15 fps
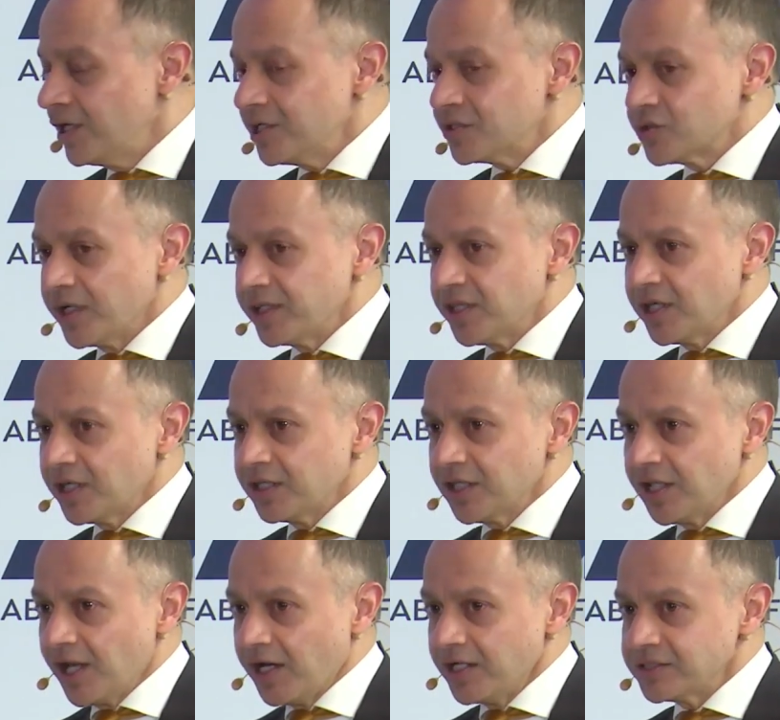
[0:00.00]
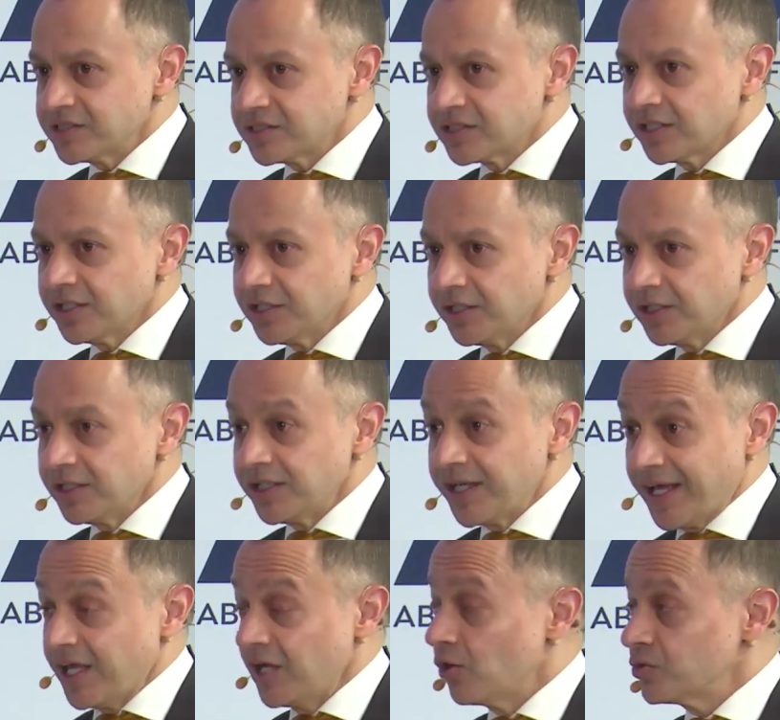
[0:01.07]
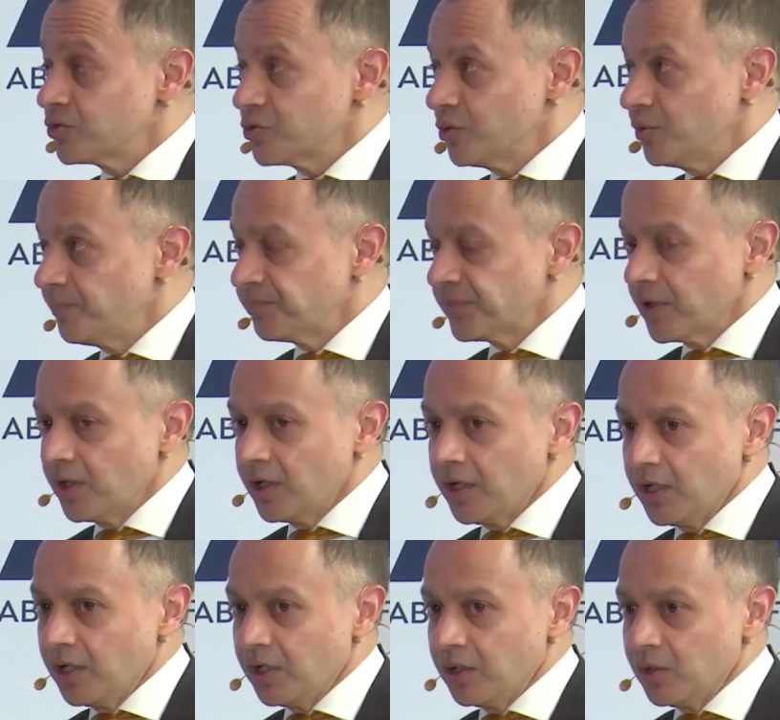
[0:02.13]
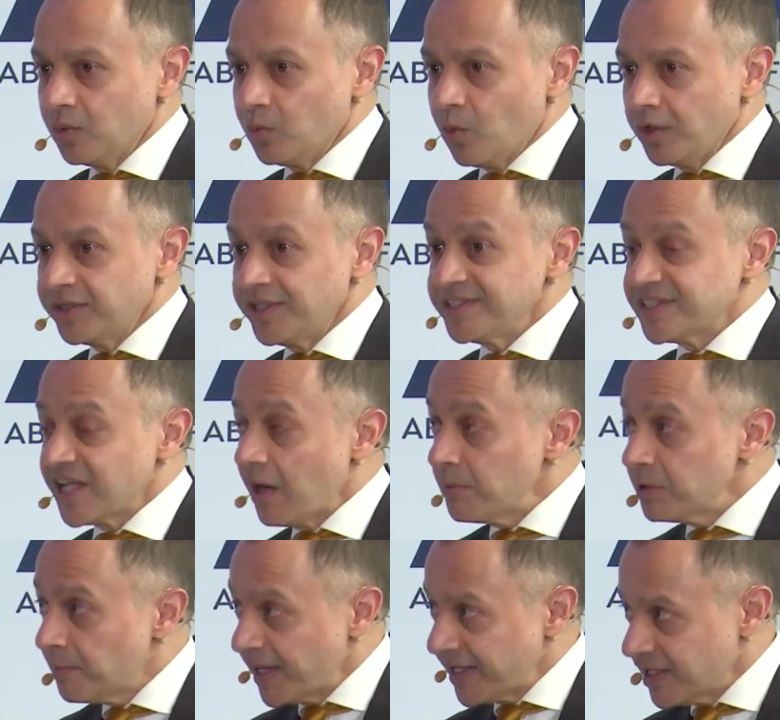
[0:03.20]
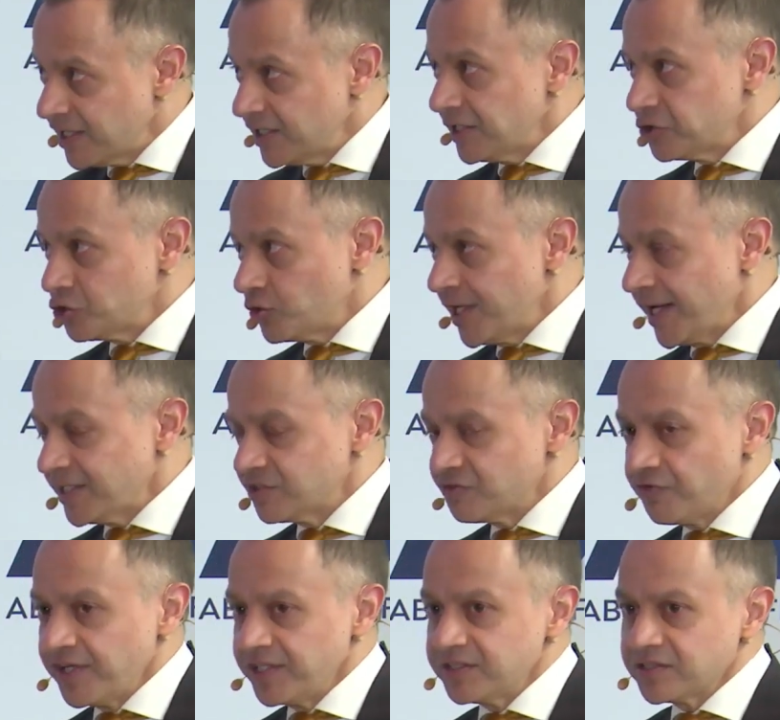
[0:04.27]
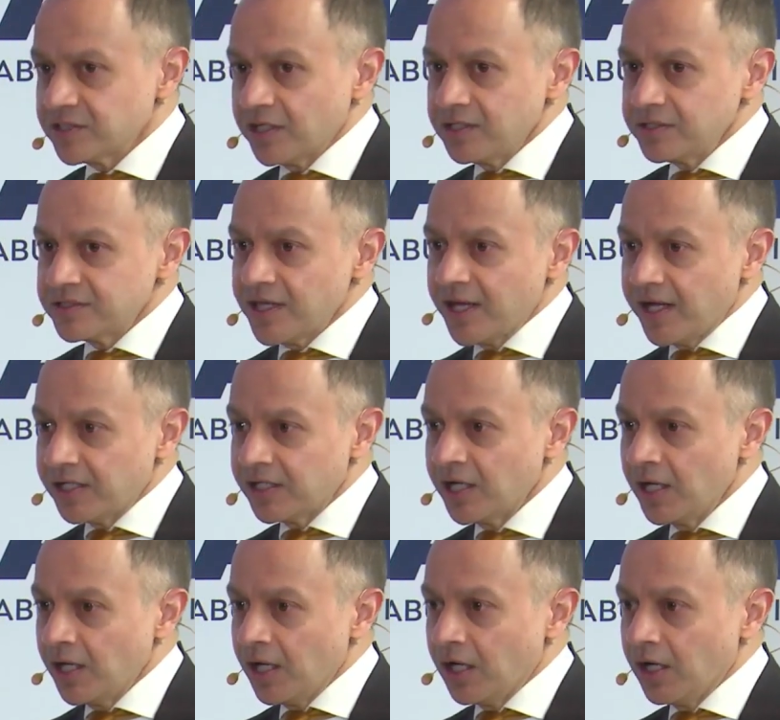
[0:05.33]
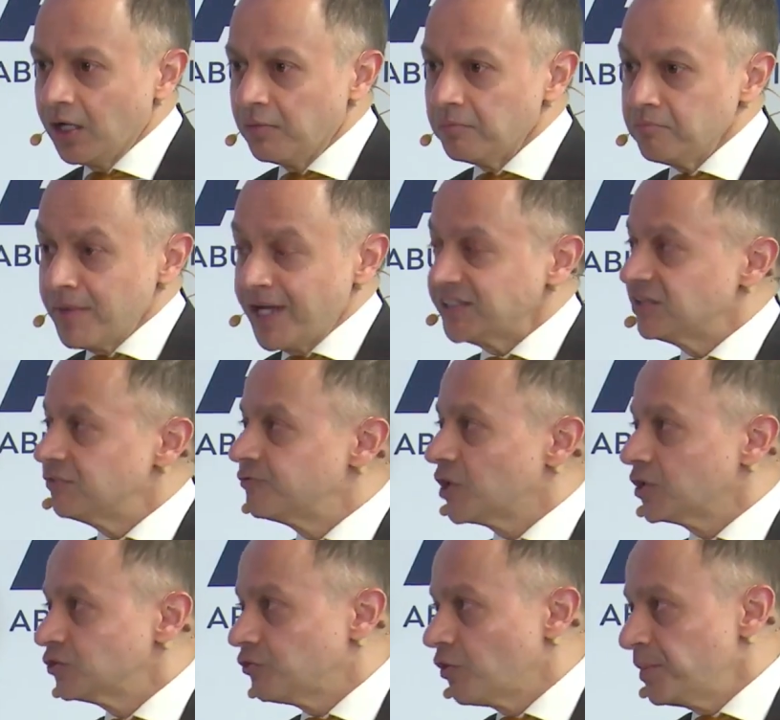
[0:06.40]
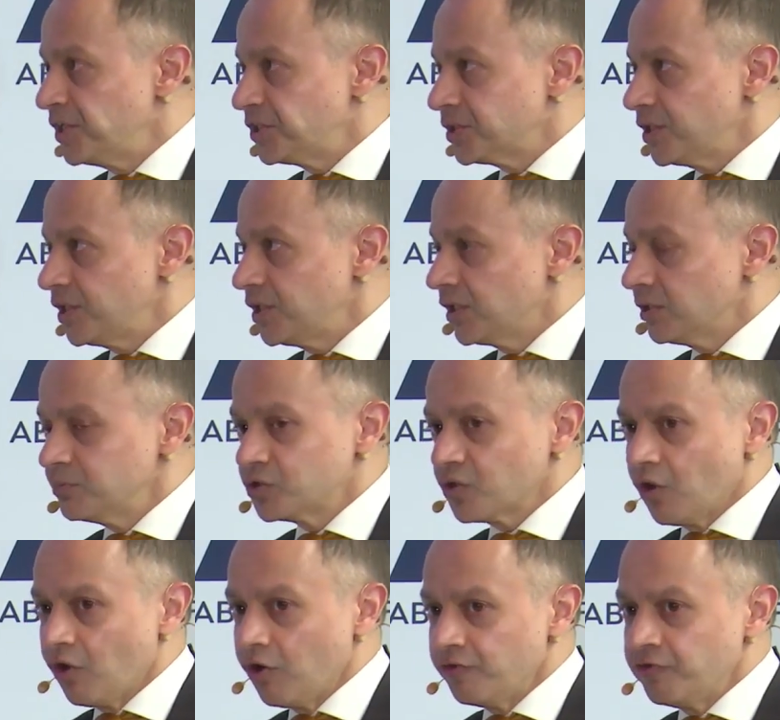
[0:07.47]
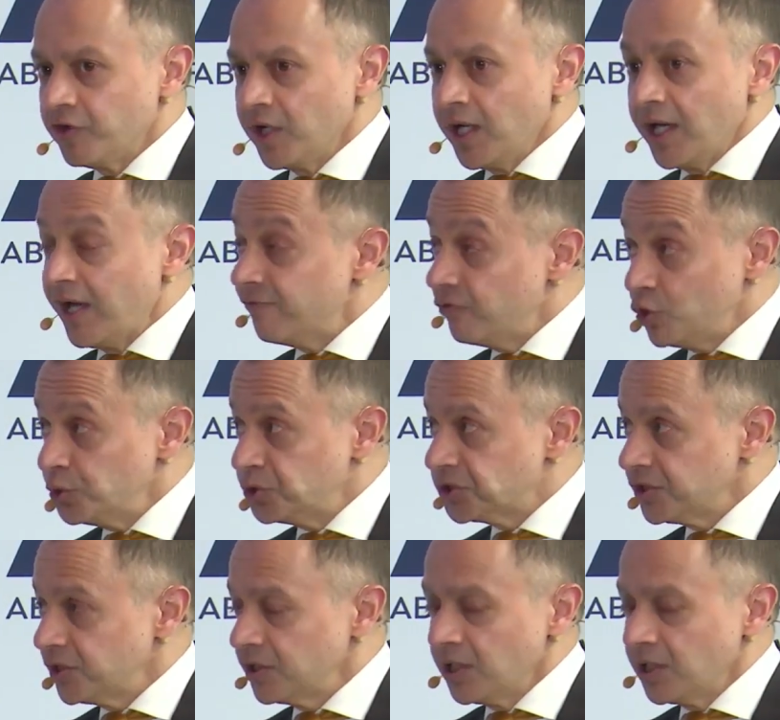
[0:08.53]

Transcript: So I think in the last decade or so, what the Islamic banking industry has faced is that massive transformation in terms of evolution,